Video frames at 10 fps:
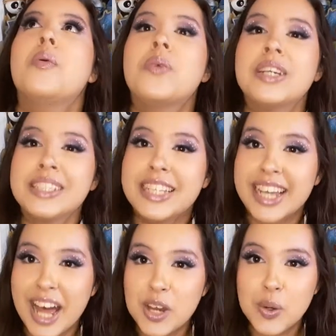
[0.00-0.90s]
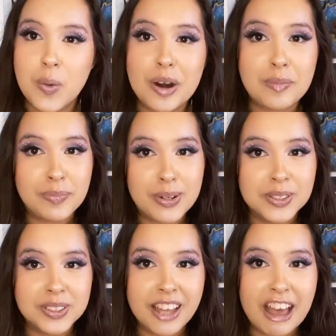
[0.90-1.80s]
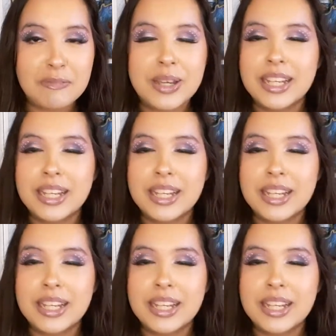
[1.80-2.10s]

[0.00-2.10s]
was the Cat Noir bow staff,